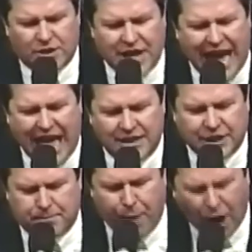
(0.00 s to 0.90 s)
or
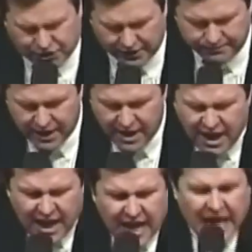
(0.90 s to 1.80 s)
talented person.
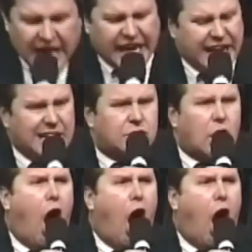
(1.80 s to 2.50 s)
It is